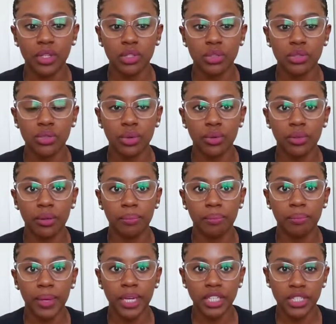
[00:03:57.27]
So the
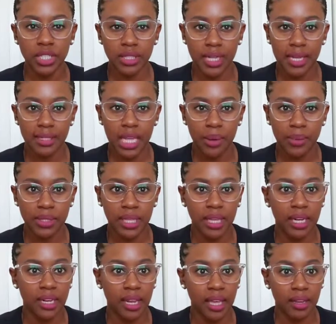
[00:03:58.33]
patient that day was
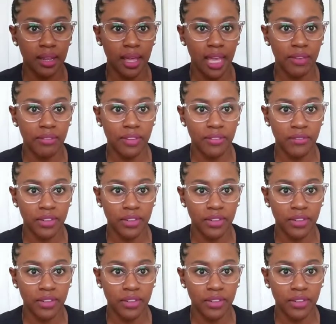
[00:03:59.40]
getting an AV